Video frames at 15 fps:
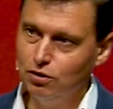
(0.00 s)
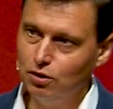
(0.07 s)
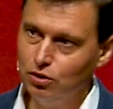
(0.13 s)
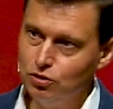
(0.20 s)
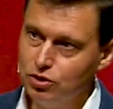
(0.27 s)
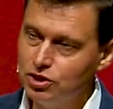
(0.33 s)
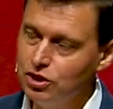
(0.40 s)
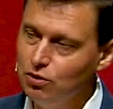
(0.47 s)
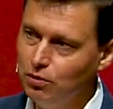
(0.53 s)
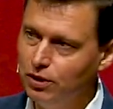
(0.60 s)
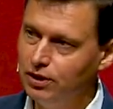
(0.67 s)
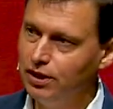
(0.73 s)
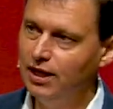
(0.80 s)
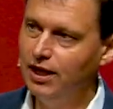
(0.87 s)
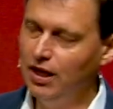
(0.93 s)
You see,
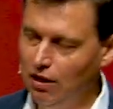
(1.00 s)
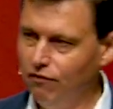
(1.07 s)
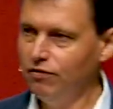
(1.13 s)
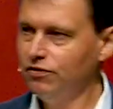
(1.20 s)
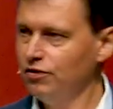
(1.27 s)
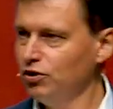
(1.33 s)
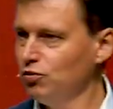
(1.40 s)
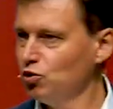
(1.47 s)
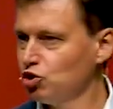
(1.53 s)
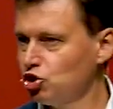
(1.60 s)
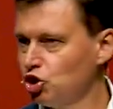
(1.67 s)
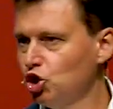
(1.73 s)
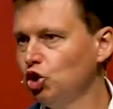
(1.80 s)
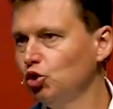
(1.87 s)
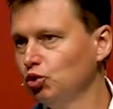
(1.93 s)
when everything was
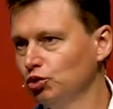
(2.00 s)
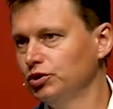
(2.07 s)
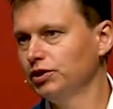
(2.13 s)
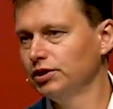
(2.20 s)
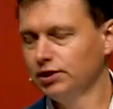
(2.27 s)
good